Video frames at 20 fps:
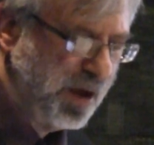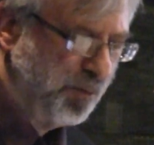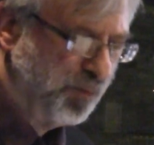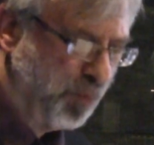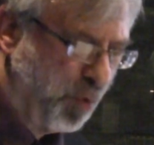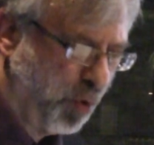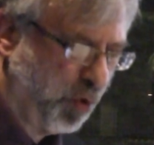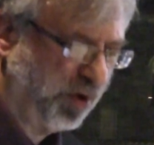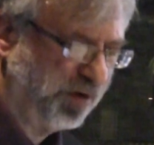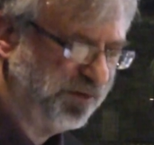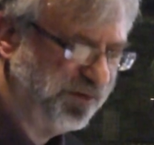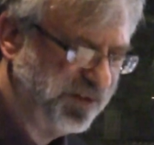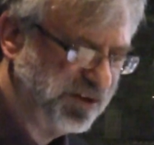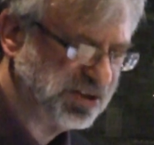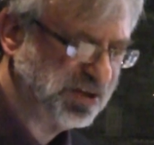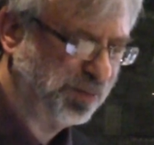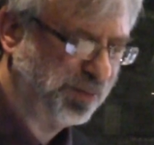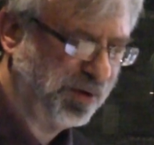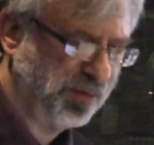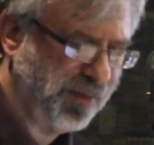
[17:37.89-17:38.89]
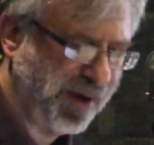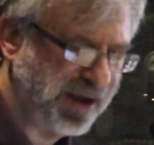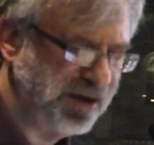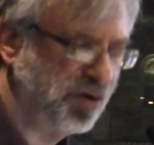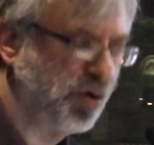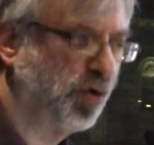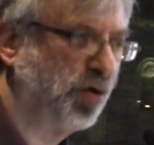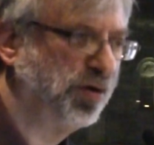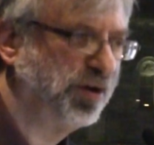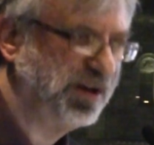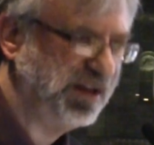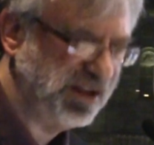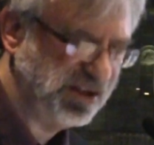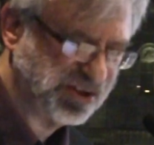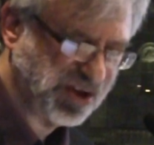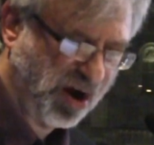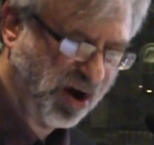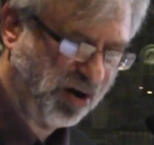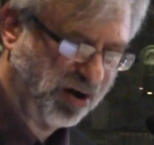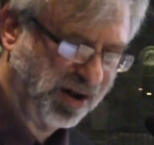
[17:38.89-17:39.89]
More visible
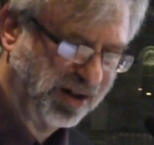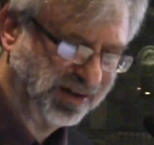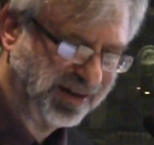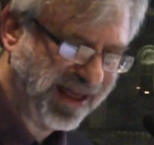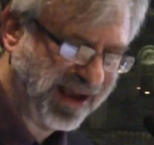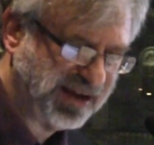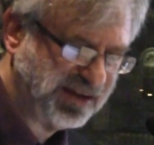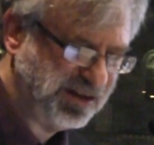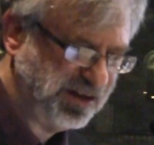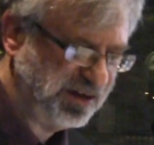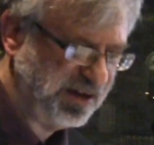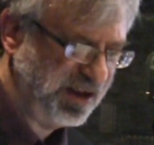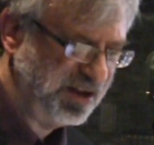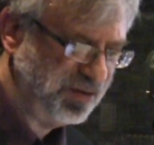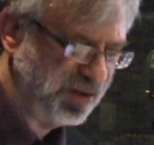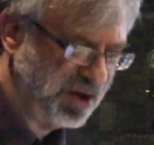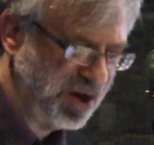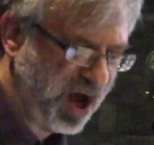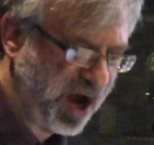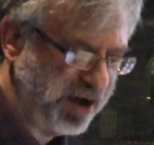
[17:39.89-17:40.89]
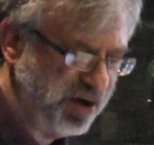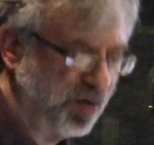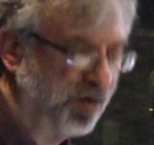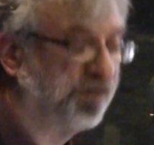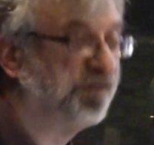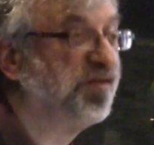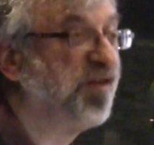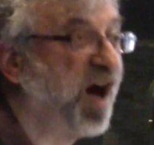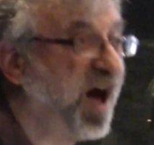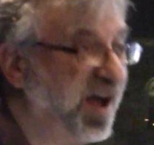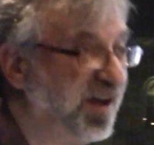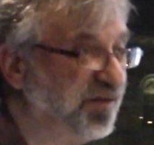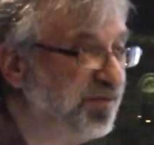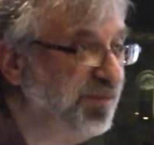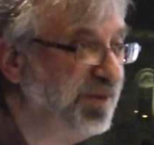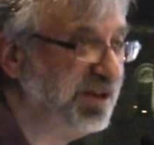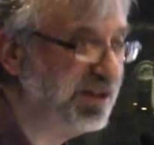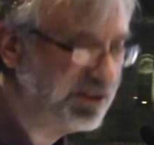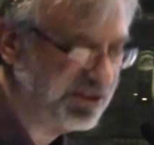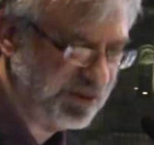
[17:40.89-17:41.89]
minorities are elected in the
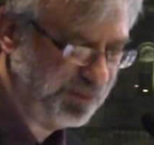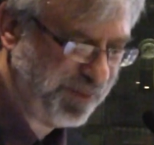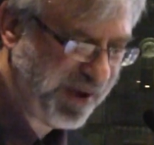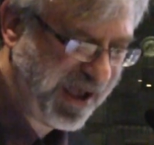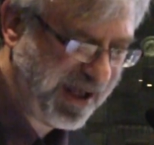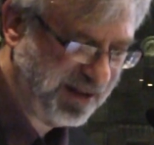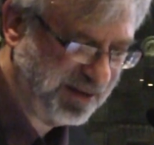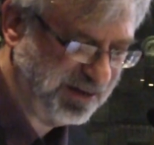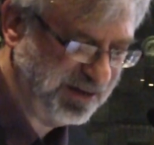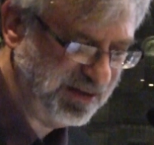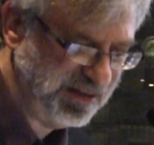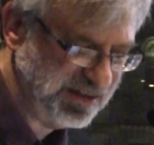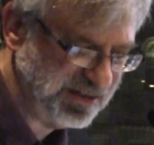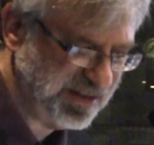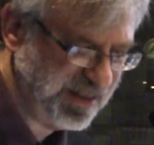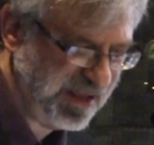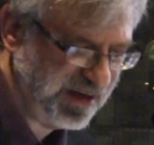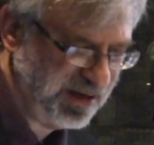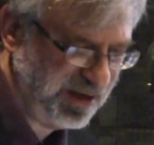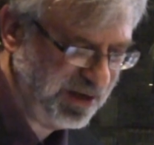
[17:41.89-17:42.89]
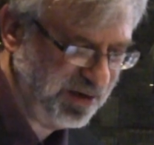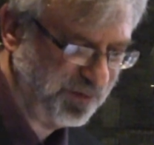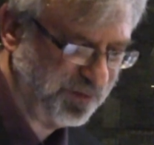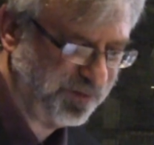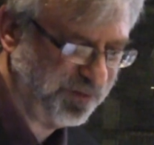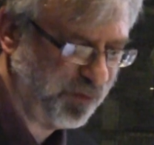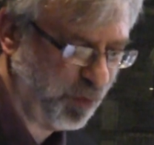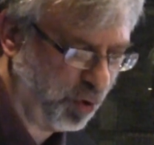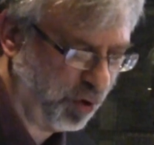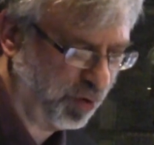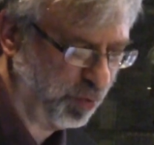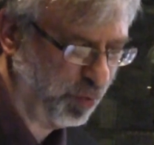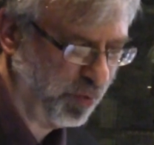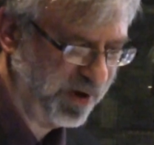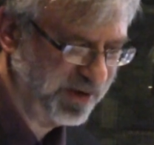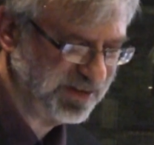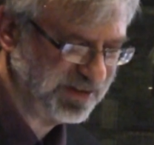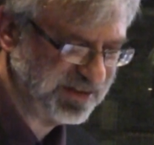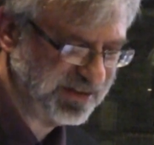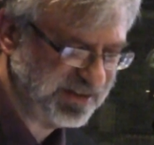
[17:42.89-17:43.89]
905 municipalities than in
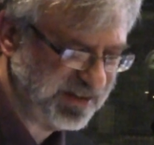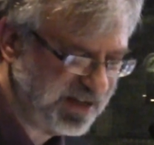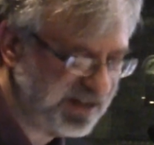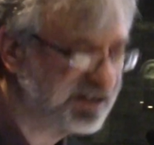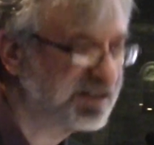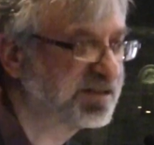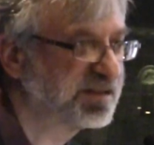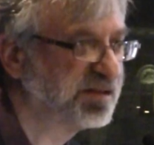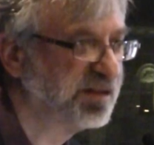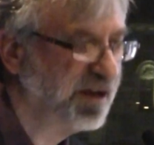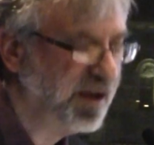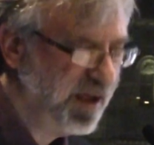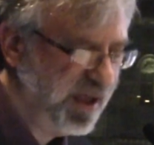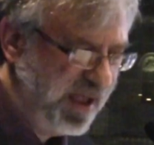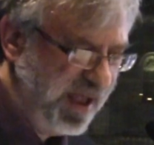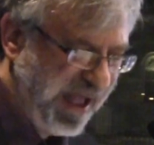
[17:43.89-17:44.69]
416.